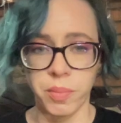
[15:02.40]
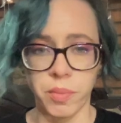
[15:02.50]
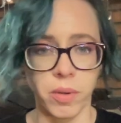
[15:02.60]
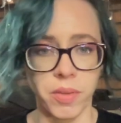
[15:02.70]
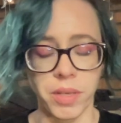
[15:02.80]

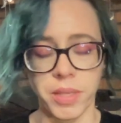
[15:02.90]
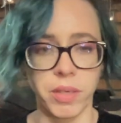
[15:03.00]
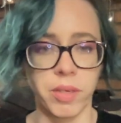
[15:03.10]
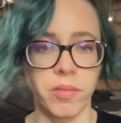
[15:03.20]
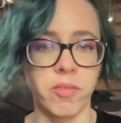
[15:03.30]
more things I'm
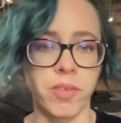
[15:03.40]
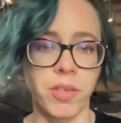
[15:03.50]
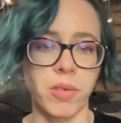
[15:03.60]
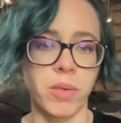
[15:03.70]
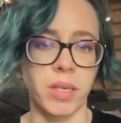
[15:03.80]
going to
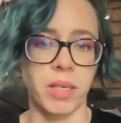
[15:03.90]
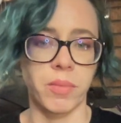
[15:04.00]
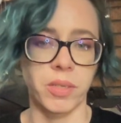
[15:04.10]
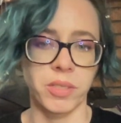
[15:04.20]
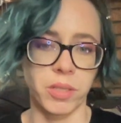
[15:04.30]
review, and I'm
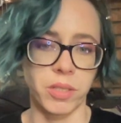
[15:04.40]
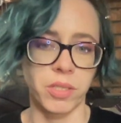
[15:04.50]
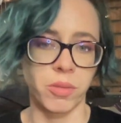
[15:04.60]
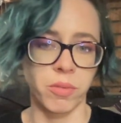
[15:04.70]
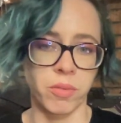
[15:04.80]
also going to
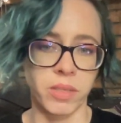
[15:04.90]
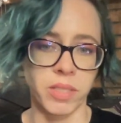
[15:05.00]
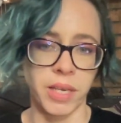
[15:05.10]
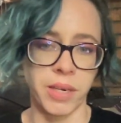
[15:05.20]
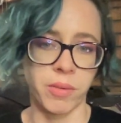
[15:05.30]
do a
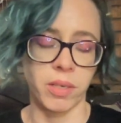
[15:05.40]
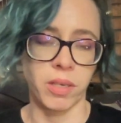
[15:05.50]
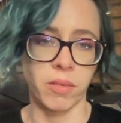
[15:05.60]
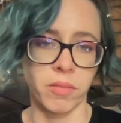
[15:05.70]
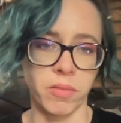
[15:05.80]
rundown
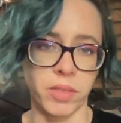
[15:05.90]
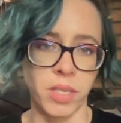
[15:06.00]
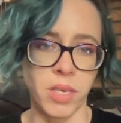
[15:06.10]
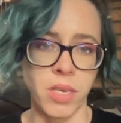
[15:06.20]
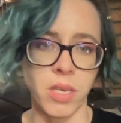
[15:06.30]
of
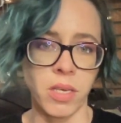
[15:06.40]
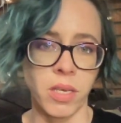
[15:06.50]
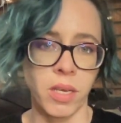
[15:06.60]
the